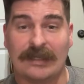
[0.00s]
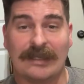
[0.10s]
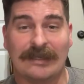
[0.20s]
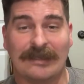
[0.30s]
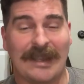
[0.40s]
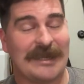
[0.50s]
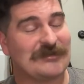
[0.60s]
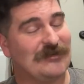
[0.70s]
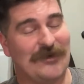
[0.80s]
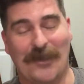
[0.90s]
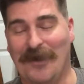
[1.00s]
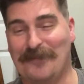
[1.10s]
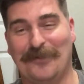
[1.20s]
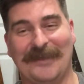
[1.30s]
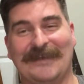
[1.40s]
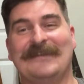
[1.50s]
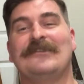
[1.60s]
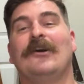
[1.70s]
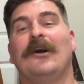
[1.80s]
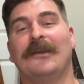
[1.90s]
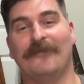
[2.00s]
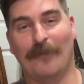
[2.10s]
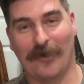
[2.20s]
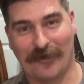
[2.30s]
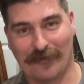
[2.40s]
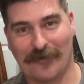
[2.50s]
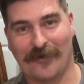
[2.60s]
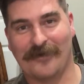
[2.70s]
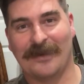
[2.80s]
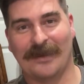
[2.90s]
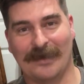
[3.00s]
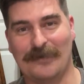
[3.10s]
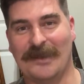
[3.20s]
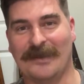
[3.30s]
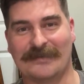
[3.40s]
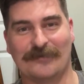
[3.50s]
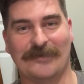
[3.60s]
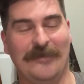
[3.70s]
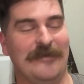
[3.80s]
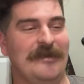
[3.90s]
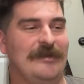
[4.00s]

I get any action? No, I played a ton of Mario Kart. I got to be honest with you.